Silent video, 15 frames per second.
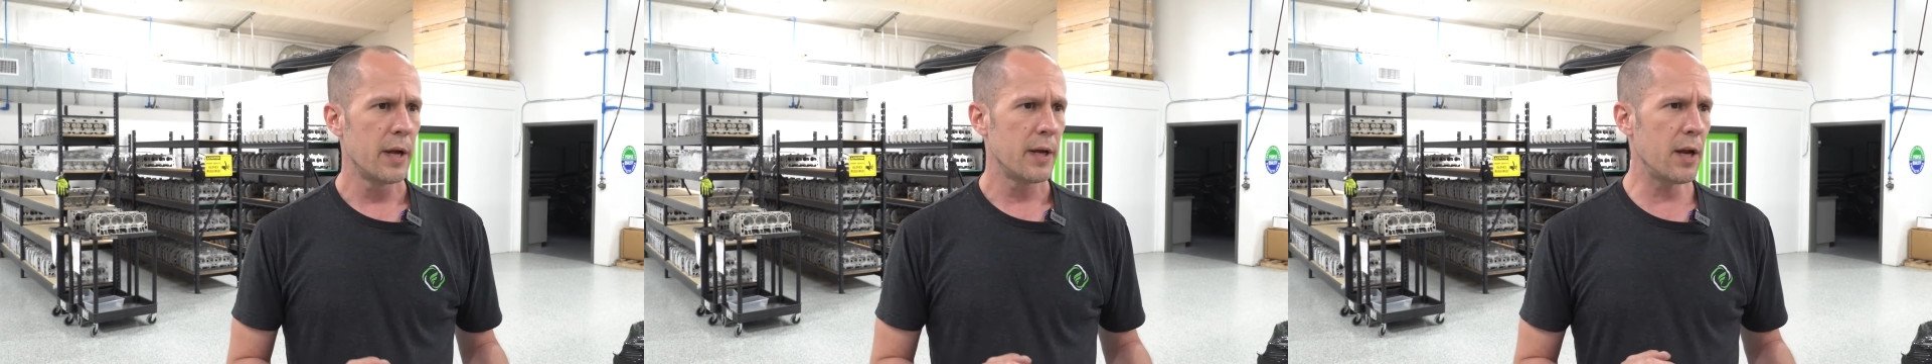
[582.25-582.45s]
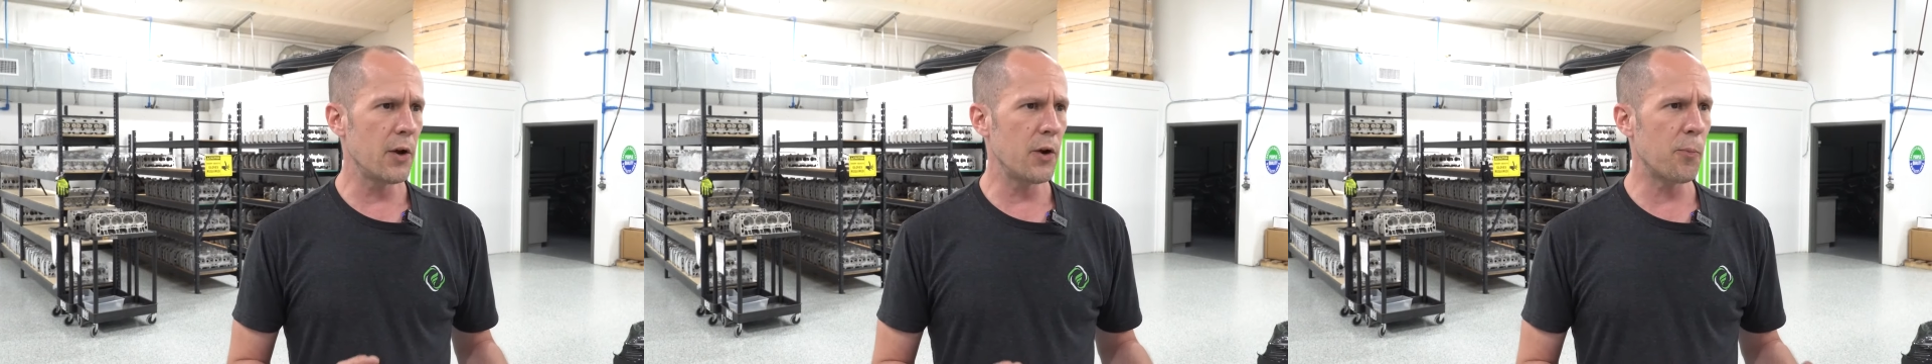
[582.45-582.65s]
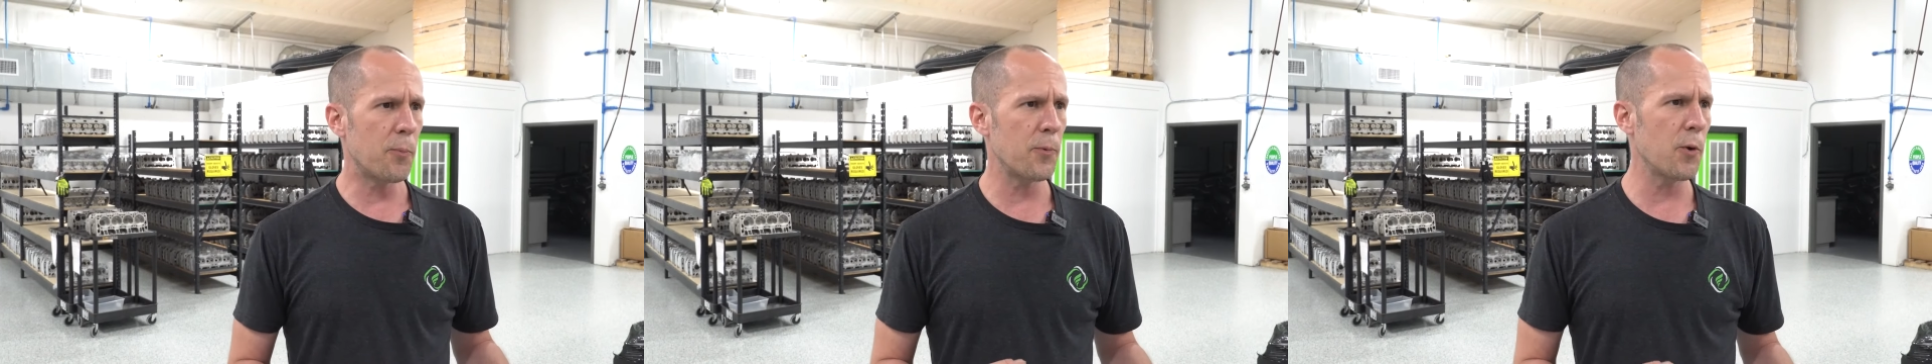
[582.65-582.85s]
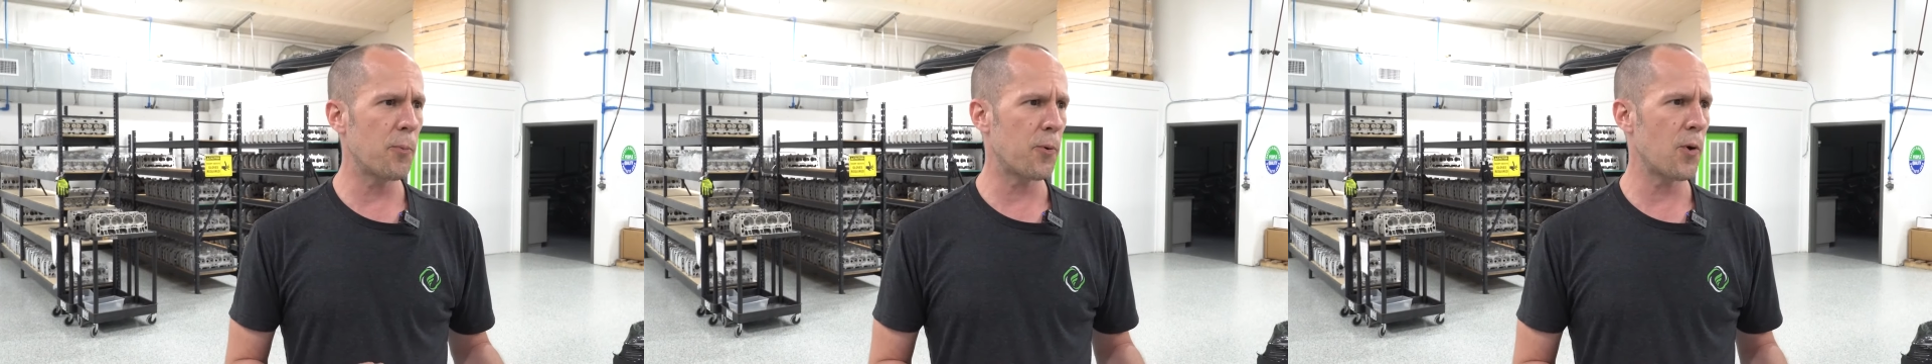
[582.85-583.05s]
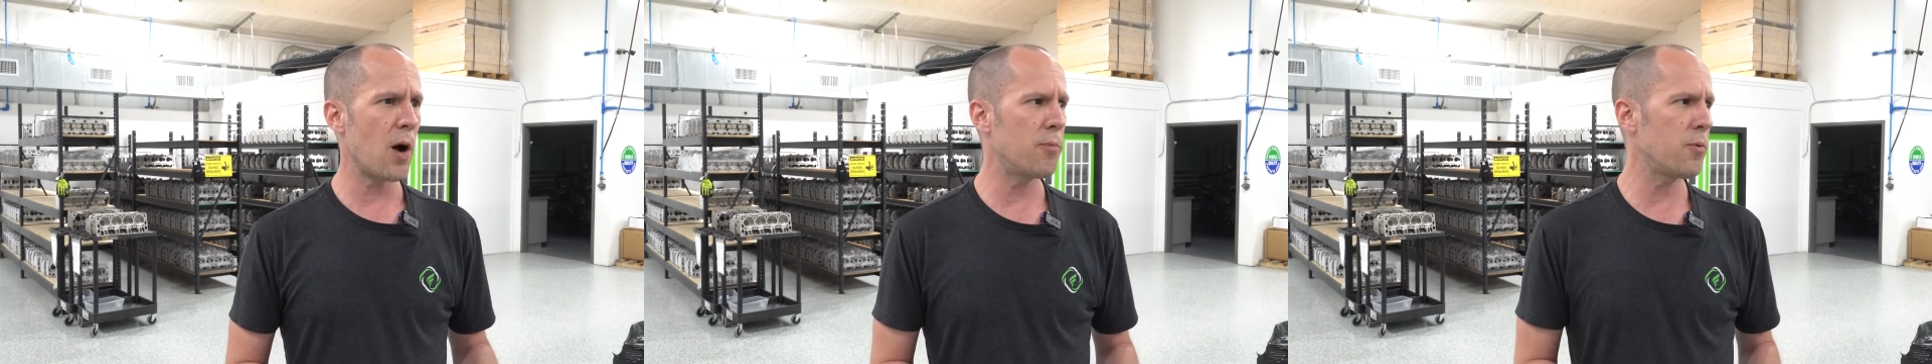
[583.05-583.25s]
you know, you're, you're
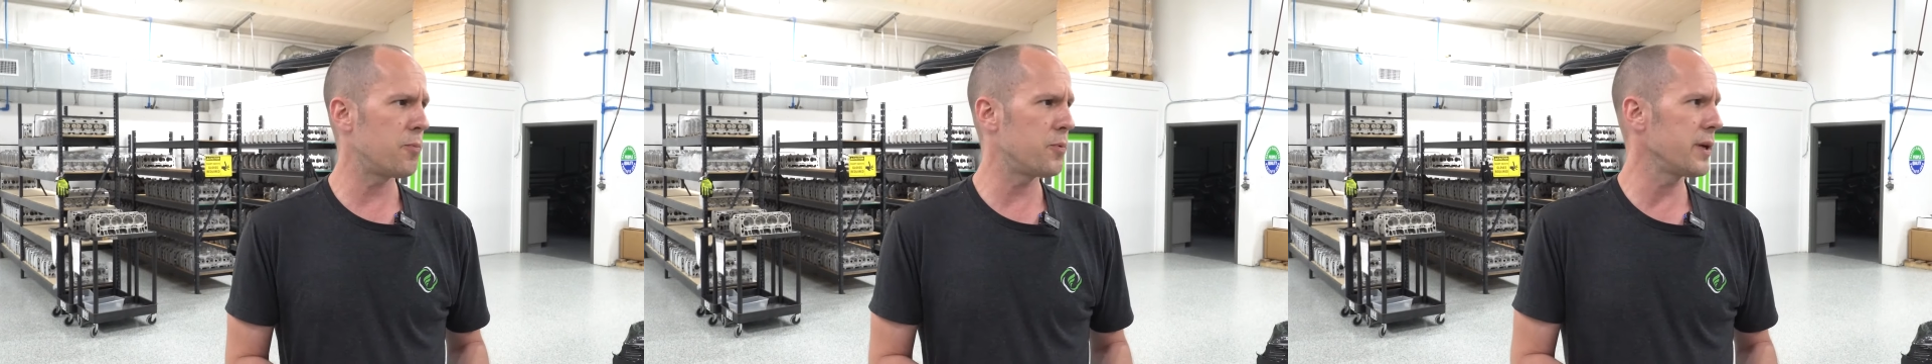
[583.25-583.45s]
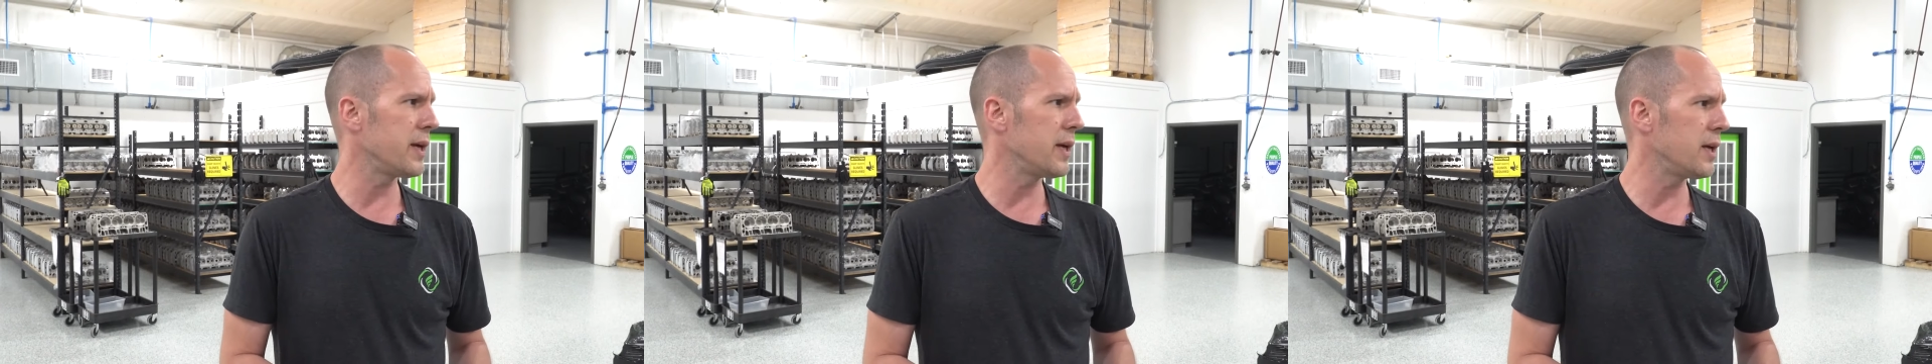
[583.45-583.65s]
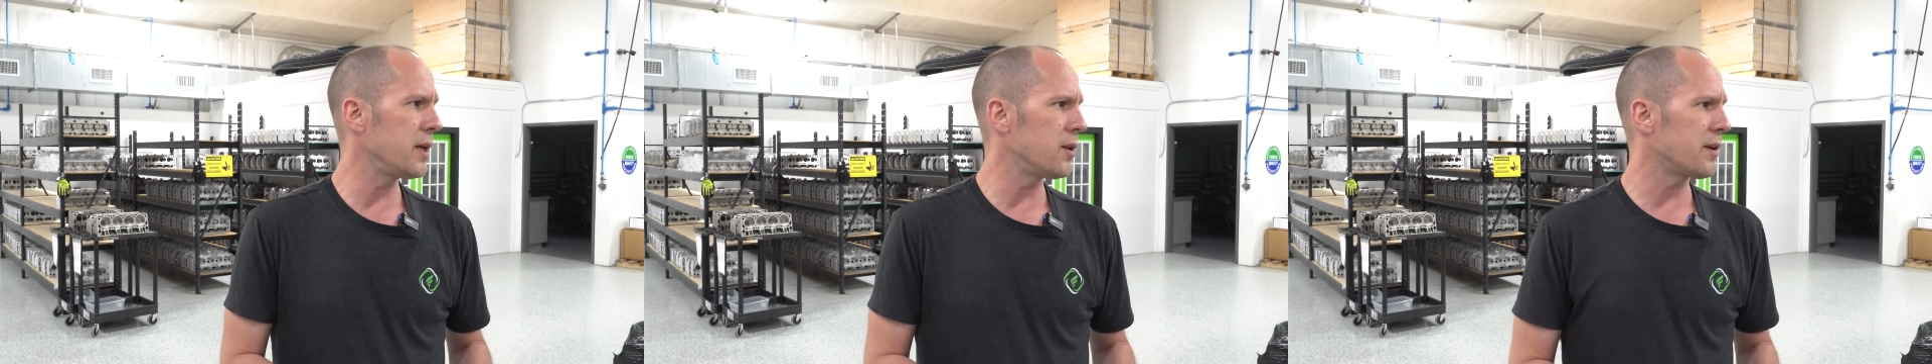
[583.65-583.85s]
probably